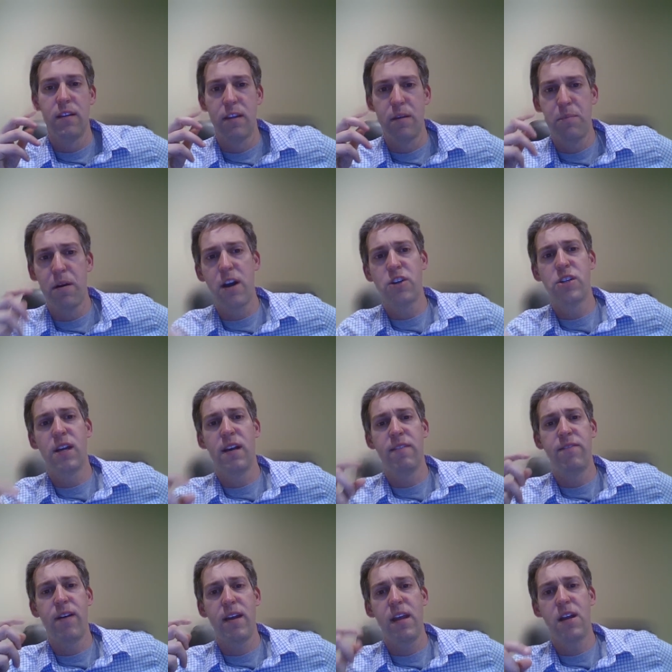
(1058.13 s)
The Parsha of
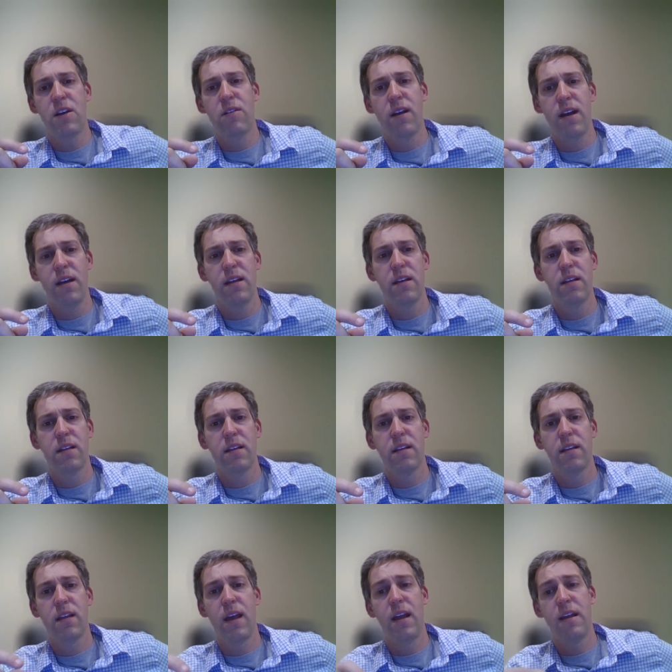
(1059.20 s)
Vayikra,
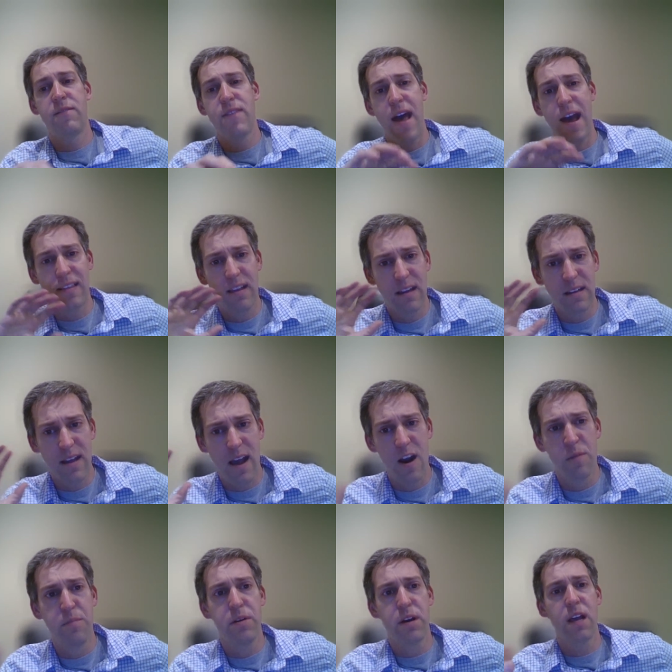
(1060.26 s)
and in fact, the
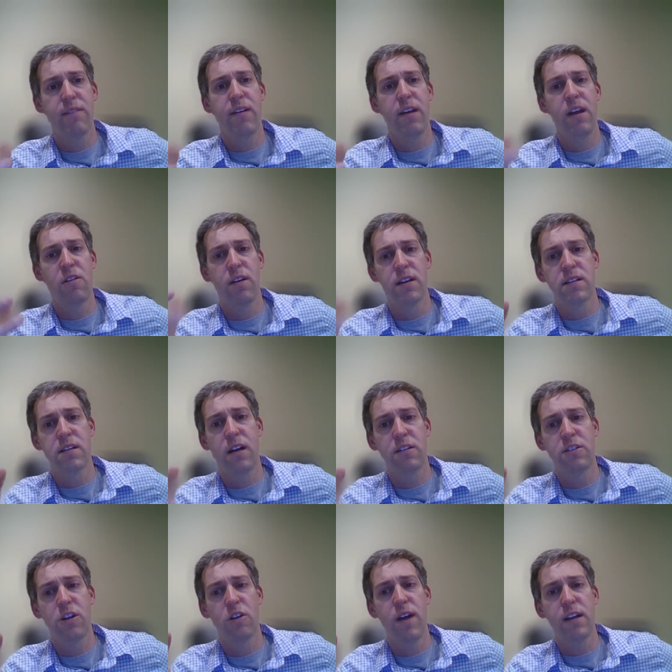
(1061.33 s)
entire book of Vayikra, it's
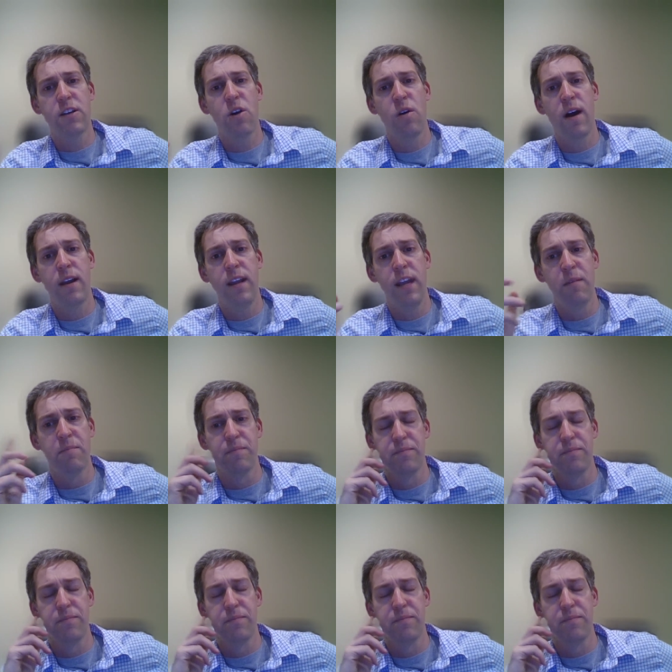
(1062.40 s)
called Torat Kohanim.